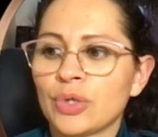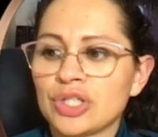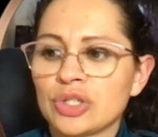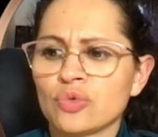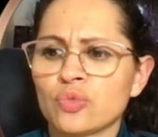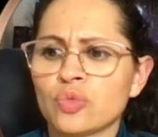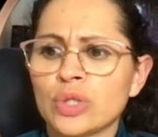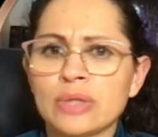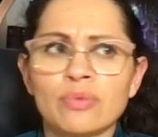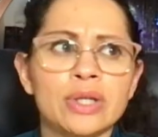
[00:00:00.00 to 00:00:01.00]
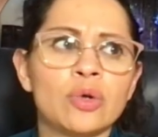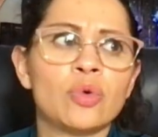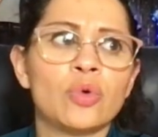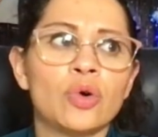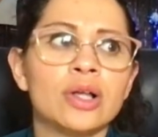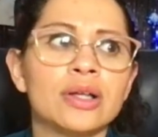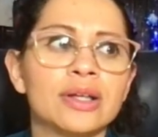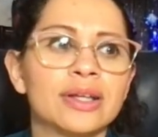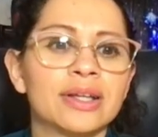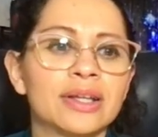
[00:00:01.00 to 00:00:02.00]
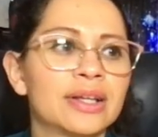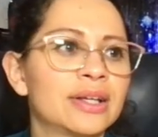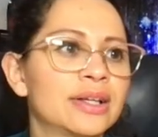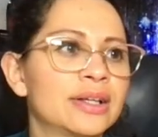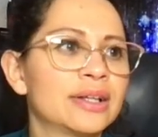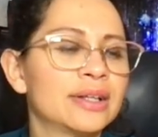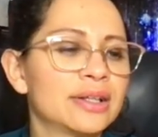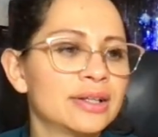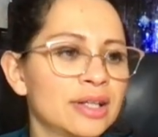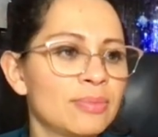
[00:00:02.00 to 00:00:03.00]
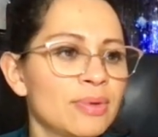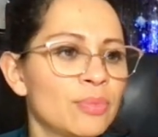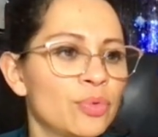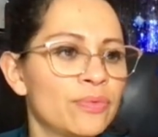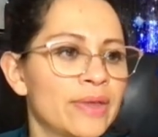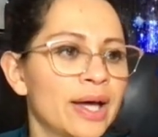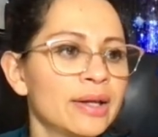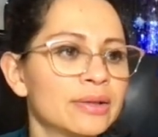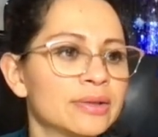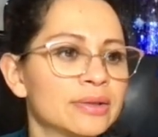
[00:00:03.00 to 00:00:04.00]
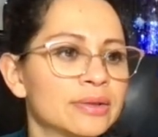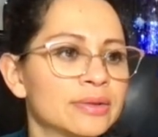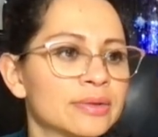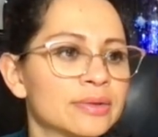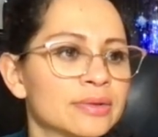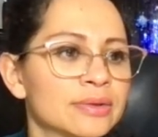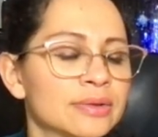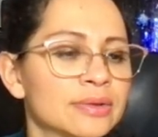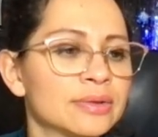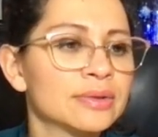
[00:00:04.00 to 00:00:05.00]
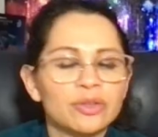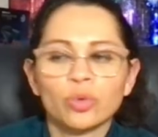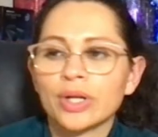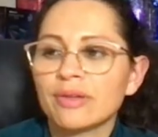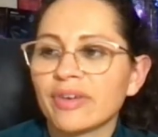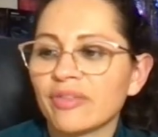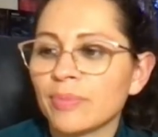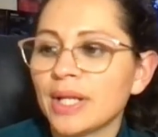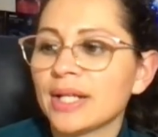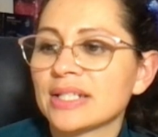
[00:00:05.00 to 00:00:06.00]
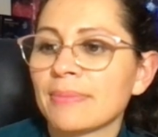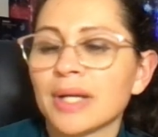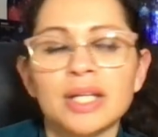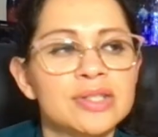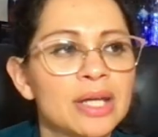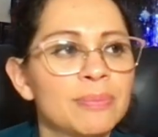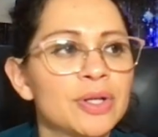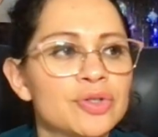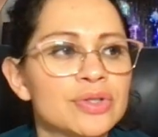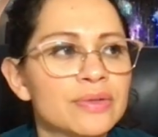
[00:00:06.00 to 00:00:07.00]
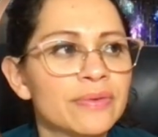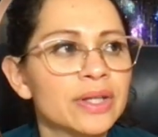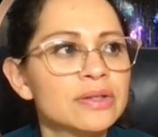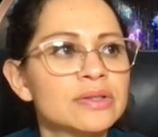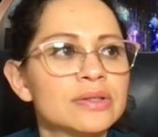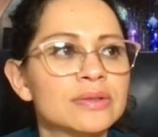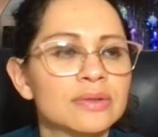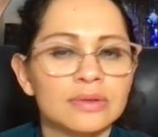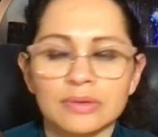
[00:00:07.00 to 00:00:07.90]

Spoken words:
which is really, really cool. Let me move that. At 25 minutes, I'm going to take pictures of this